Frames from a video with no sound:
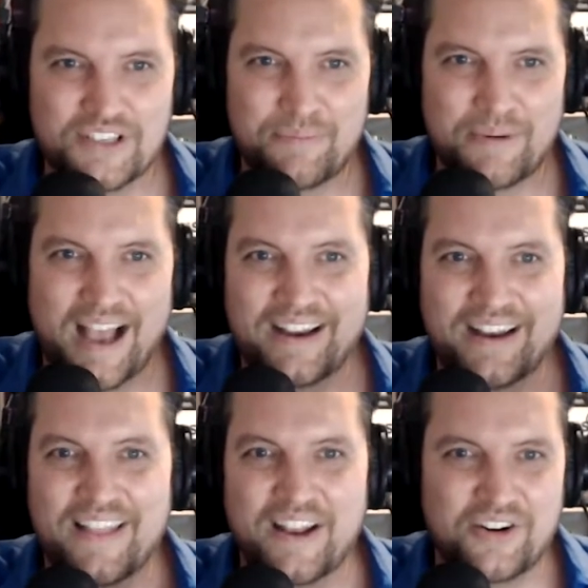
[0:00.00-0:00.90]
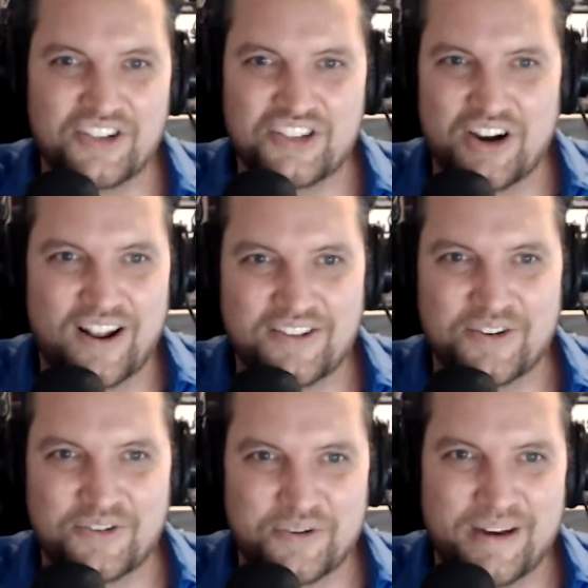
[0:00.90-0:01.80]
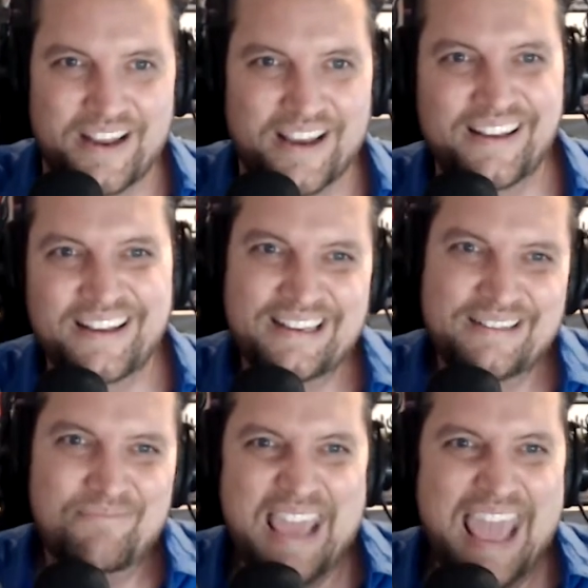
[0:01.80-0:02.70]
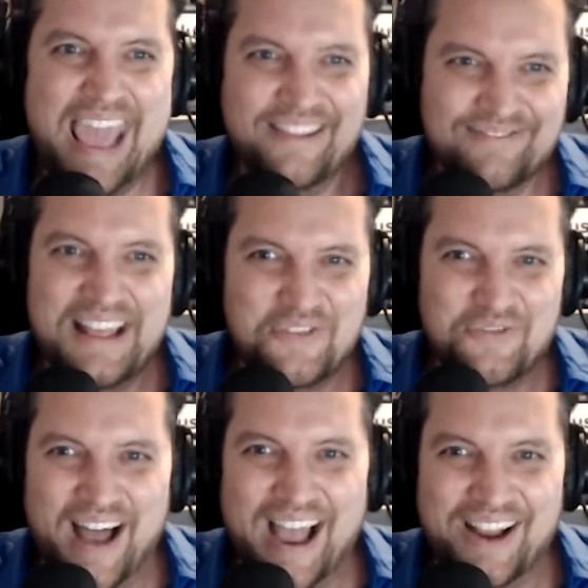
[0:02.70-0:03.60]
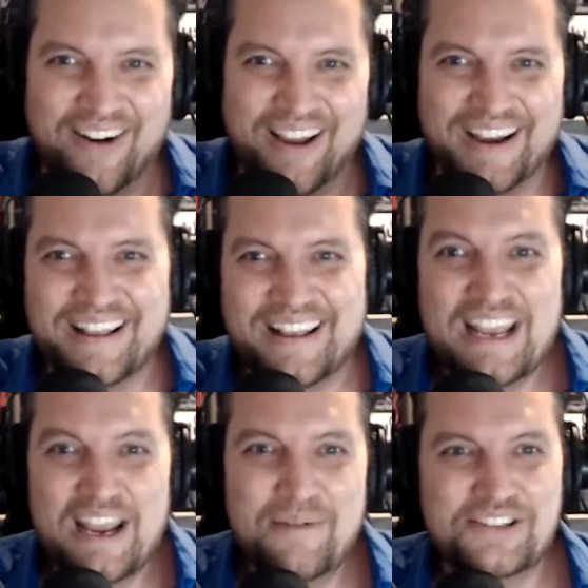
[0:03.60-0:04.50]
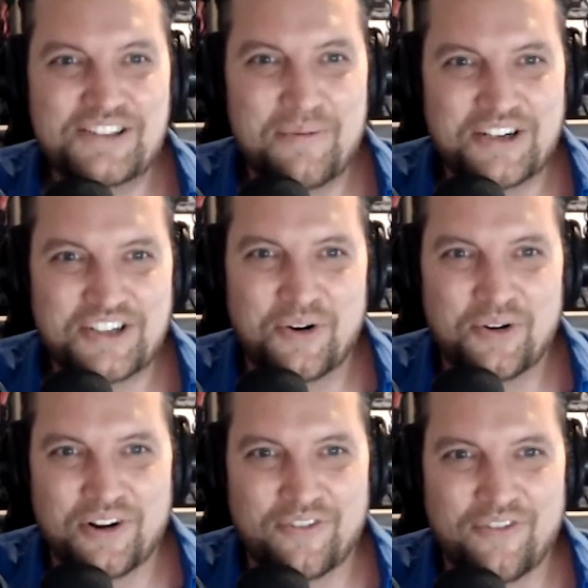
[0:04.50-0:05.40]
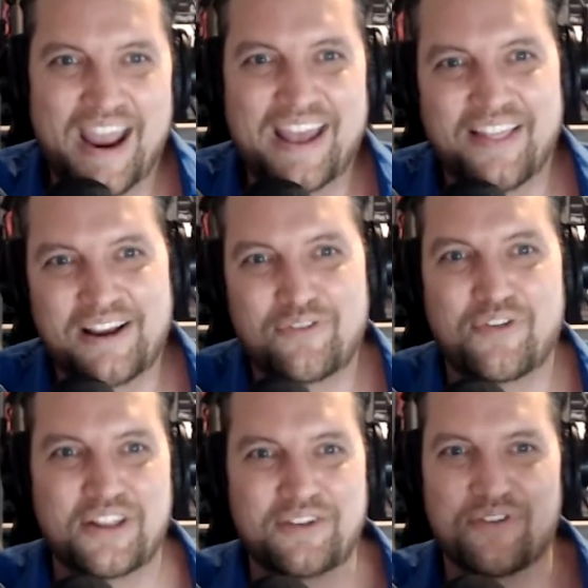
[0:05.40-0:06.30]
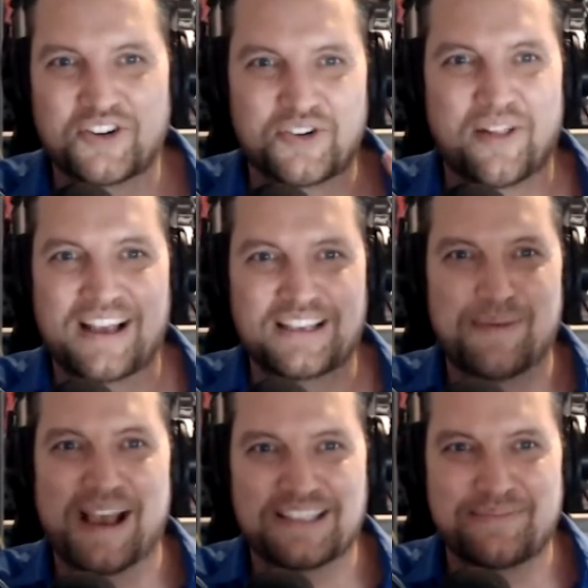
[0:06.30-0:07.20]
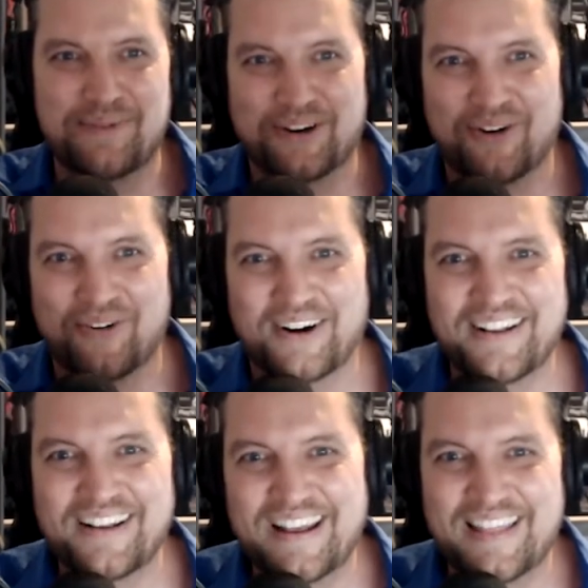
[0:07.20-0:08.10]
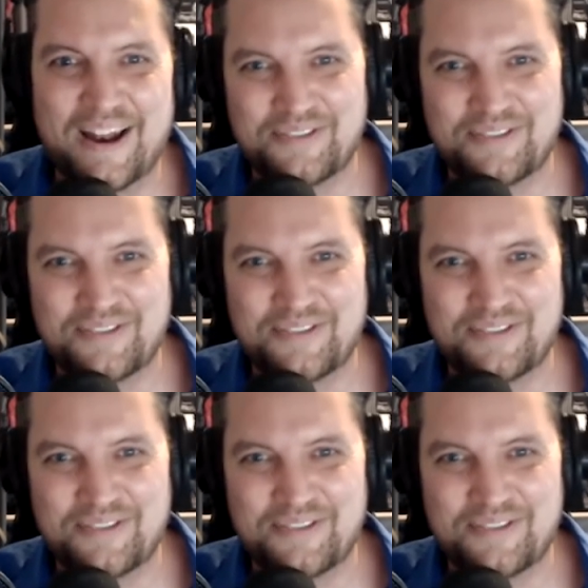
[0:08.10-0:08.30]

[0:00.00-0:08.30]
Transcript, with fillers: behind it, and then you can share it on social media. Meh, that's fine, right? It'd be so much cooler if I had, like, a fully virtualized basketball court, and then I was